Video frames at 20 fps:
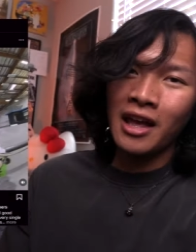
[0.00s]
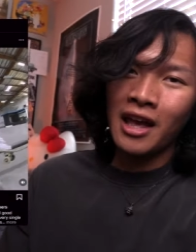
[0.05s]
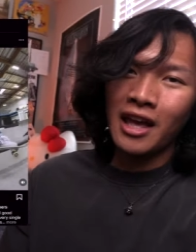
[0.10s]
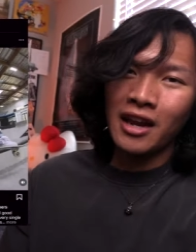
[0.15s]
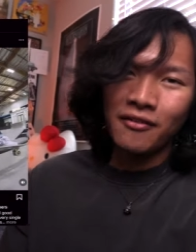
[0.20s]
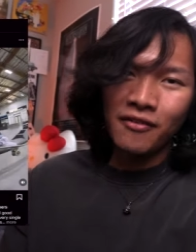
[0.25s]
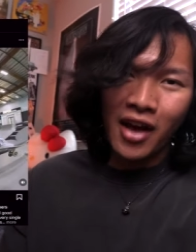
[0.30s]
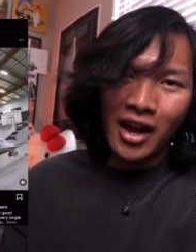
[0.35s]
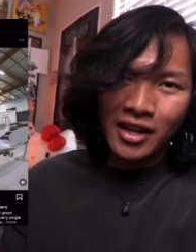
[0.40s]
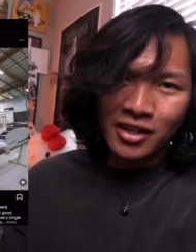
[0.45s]

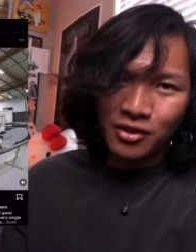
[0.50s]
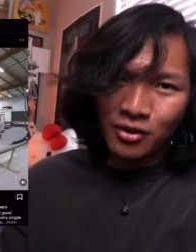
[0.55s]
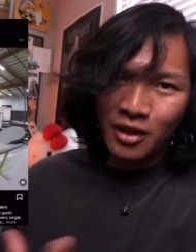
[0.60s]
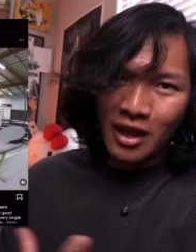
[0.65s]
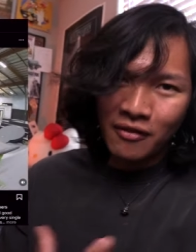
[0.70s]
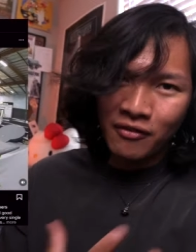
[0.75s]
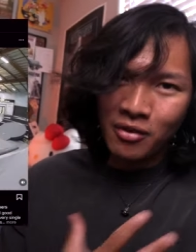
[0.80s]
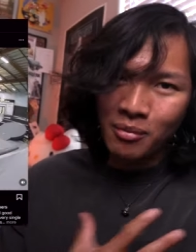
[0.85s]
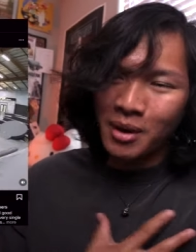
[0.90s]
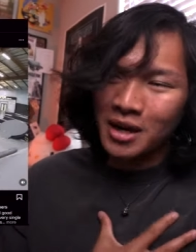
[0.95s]
And if I could do
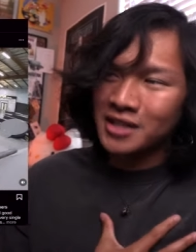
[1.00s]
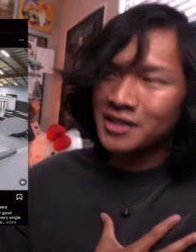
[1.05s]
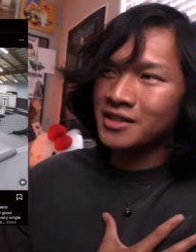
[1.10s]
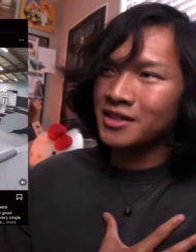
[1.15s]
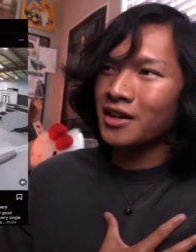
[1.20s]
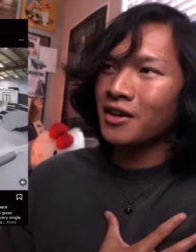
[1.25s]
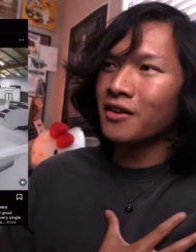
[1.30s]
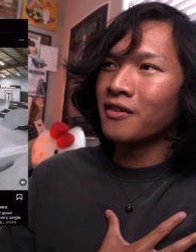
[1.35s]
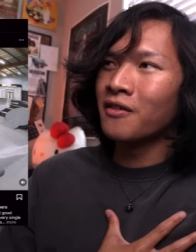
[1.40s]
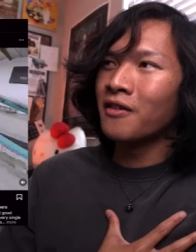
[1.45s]
that for
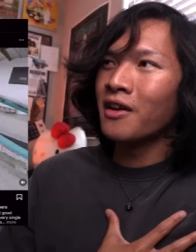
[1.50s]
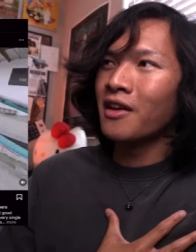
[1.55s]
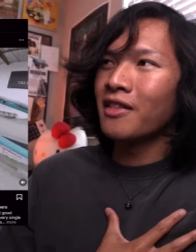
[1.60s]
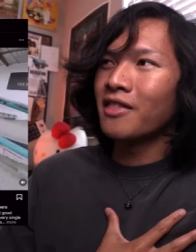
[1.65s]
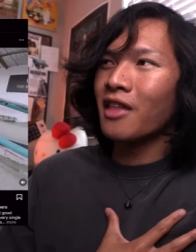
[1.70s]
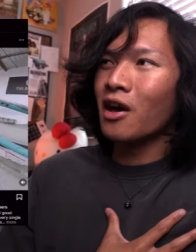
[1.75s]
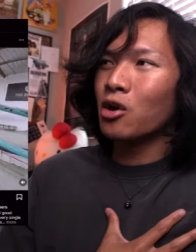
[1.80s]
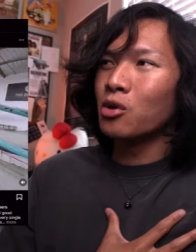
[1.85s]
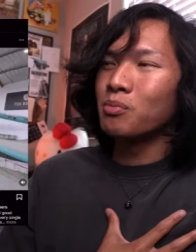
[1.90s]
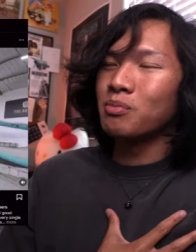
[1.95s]
myself,
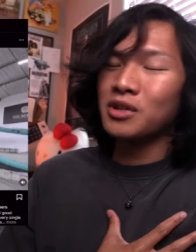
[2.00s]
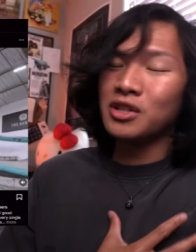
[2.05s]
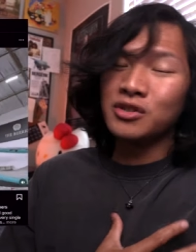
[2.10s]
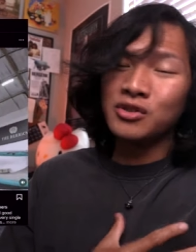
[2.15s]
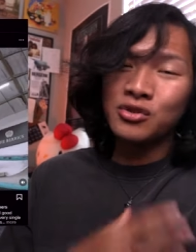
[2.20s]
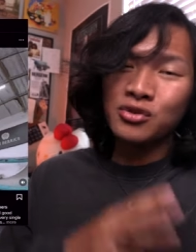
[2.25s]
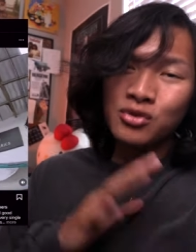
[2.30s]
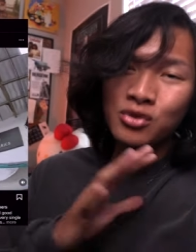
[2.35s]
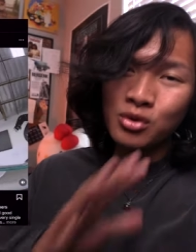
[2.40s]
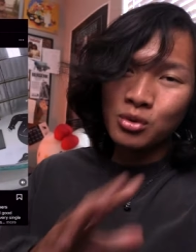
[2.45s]
that would be
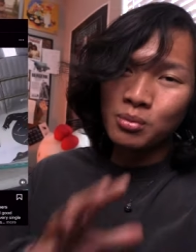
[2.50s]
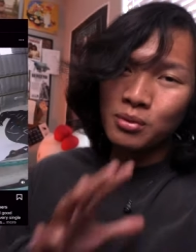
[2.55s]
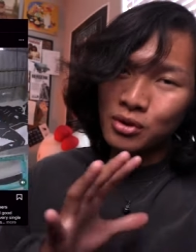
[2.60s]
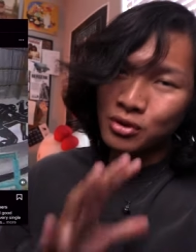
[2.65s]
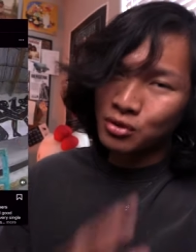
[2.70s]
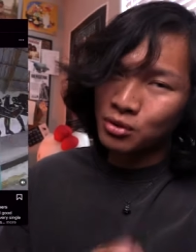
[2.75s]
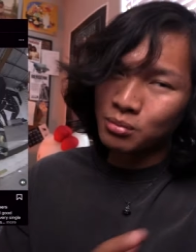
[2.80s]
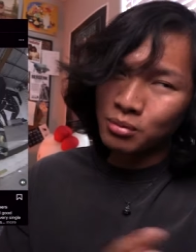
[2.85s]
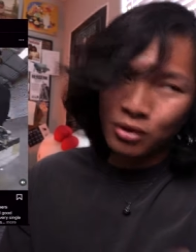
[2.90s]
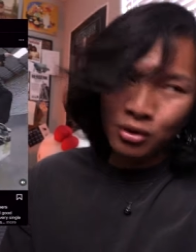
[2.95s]
super,
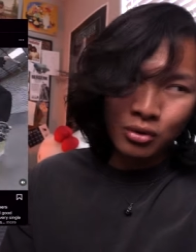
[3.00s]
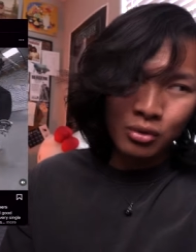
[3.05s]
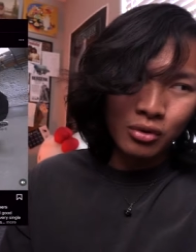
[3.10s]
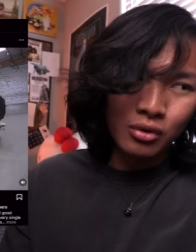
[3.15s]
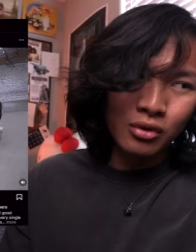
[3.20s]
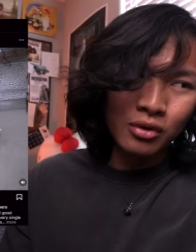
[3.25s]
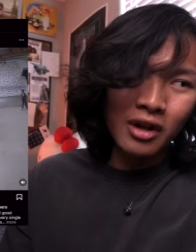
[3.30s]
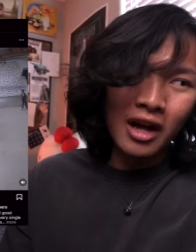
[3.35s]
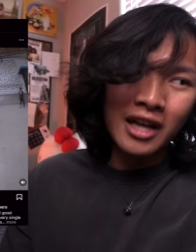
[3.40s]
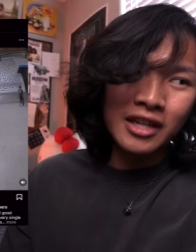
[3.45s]
super
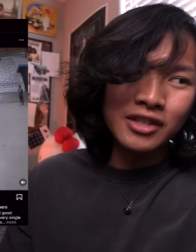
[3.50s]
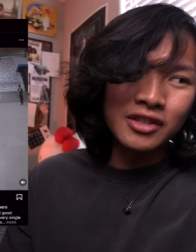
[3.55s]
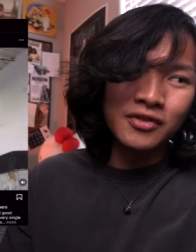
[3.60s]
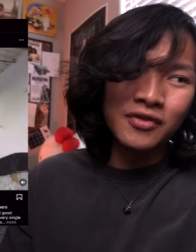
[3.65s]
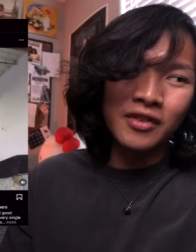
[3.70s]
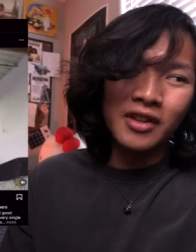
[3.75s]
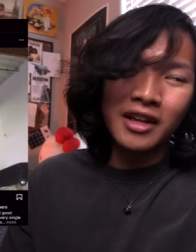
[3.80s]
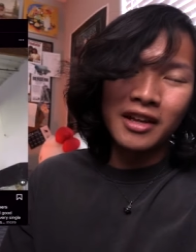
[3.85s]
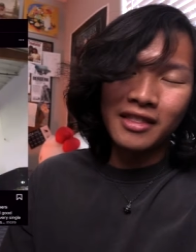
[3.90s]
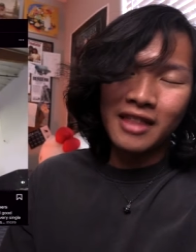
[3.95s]
cool. I just
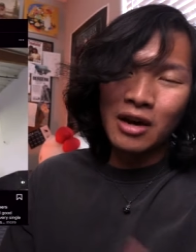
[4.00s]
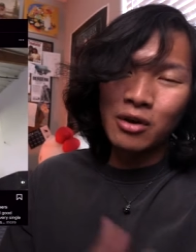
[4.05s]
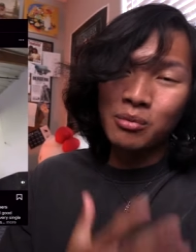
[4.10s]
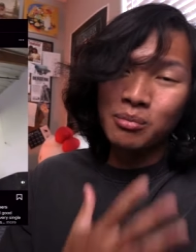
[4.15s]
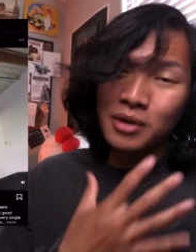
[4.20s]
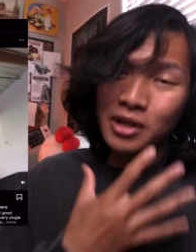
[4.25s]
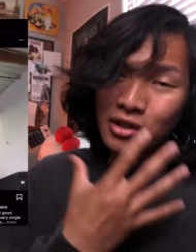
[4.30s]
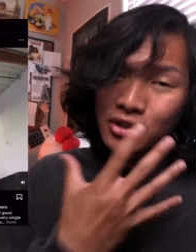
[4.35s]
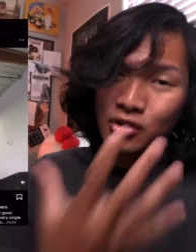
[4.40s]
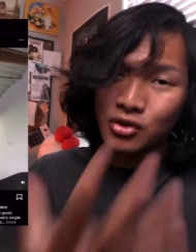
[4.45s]
feel like that
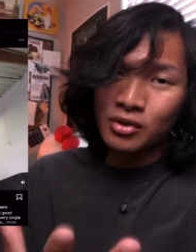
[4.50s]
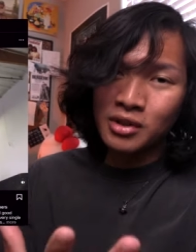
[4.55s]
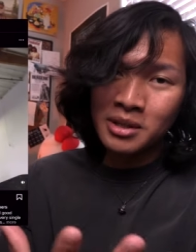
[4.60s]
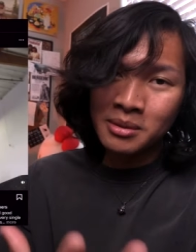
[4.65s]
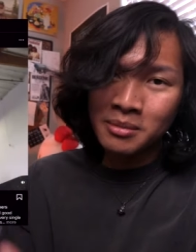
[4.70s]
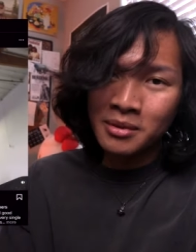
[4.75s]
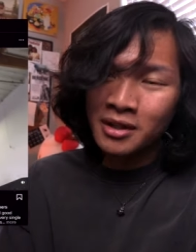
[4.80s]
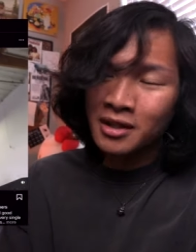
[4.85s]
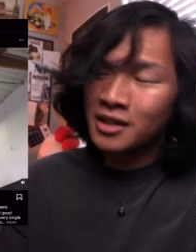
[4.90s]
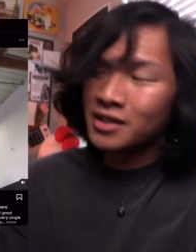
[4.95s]
would be a
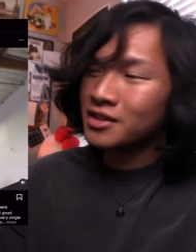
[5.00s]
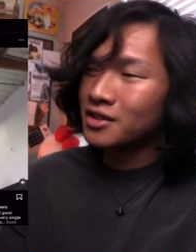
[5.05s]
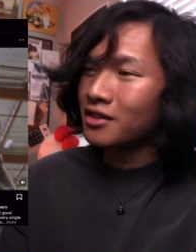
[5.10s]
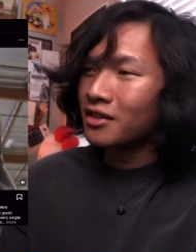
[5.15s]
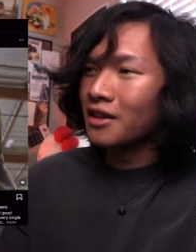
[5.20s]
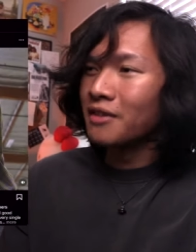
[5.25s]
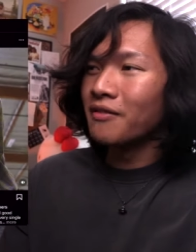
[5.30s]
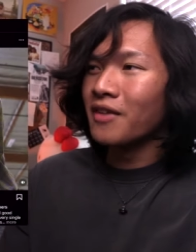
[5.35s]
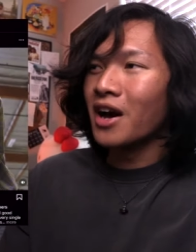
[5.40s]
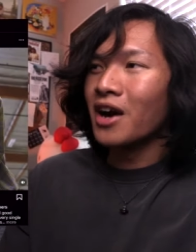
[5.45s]
dream to
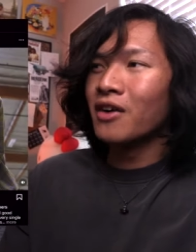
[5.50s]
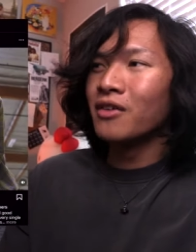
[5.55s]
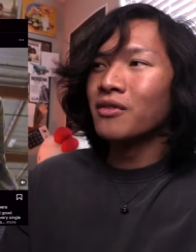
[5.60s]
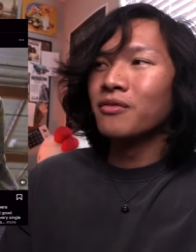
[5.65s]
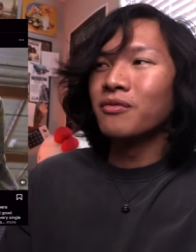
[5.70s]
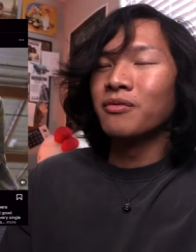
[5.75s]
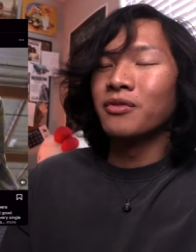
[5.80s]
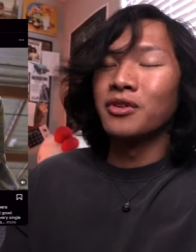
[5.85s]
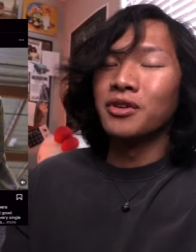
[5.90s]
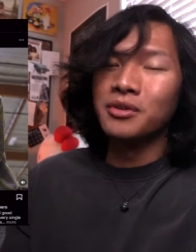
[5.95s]
live
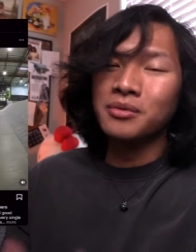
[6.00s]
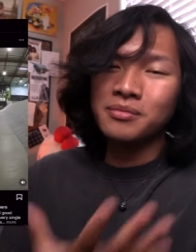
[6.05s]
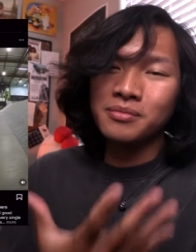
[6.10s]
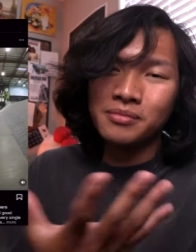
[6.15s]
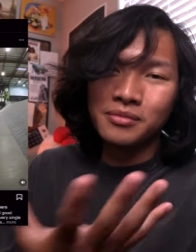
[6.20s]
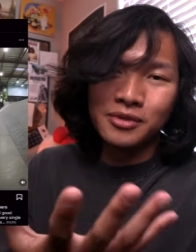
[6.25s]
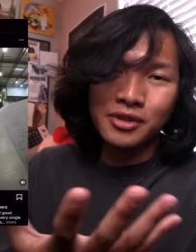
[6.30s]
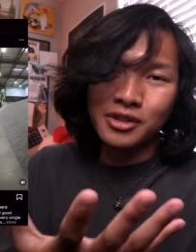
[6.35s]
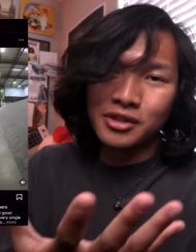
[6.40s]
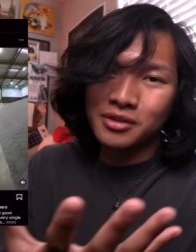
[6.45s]
out for
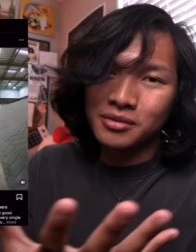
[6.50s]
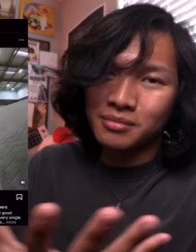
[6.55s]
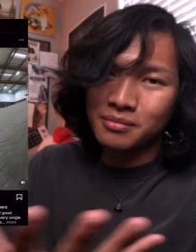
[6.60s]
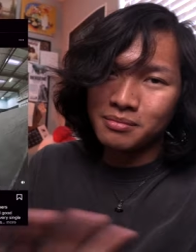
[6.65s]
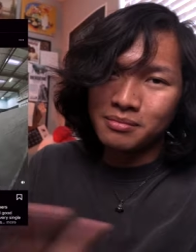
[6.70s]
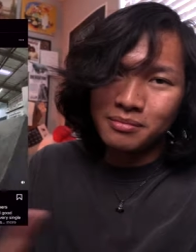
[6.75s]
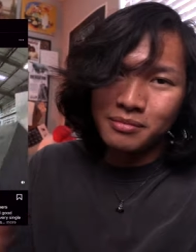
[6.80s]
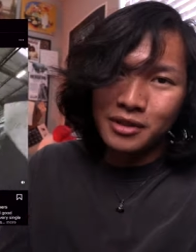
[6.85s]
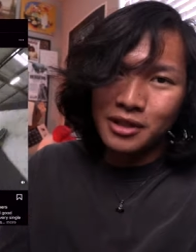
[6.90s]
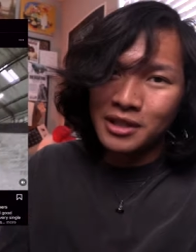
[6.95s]
just
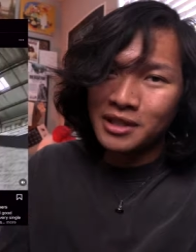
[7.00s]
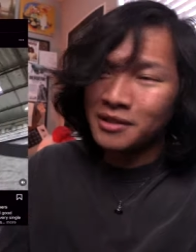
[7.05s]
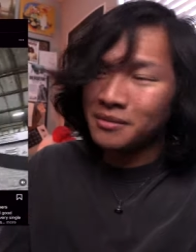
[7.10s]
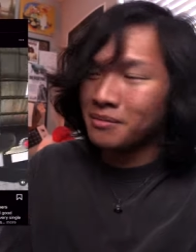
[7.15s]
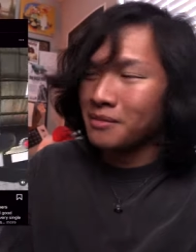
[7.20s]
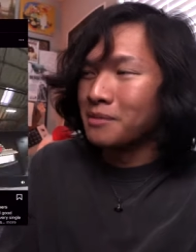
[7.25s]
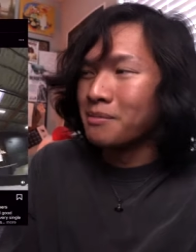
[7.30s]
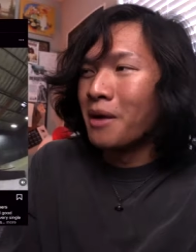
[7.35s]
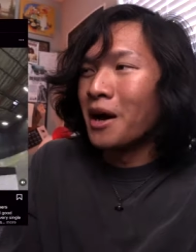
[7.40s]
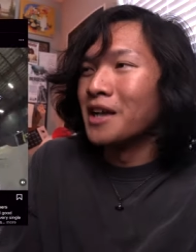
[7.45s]
me
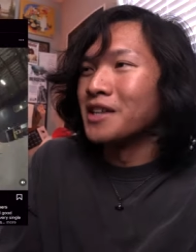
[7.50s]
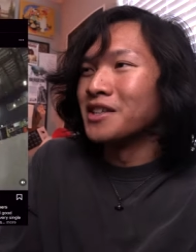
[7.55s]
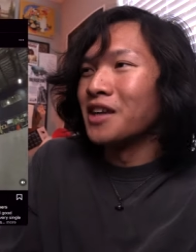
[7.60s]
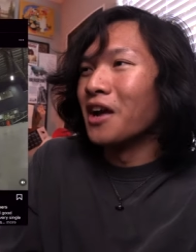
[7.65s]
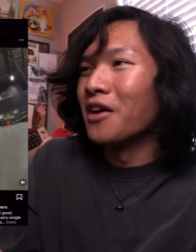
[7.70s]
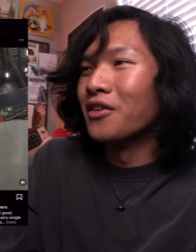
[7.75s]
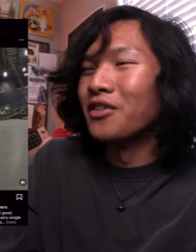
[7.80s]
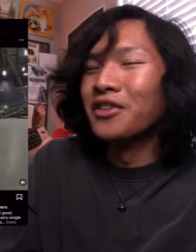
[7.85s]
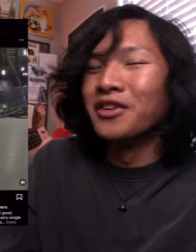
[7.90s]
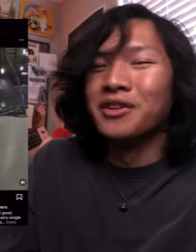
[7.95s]
and my
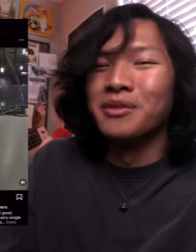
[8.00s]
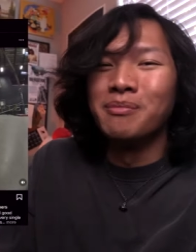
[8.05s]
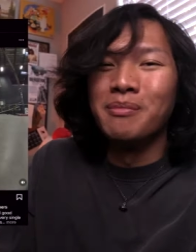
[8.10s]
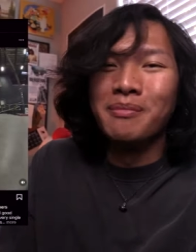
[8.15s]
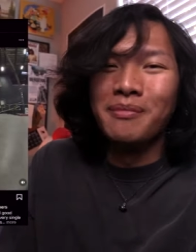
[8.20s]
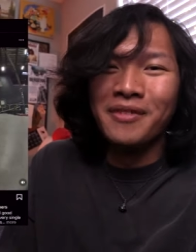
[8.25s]
childhood.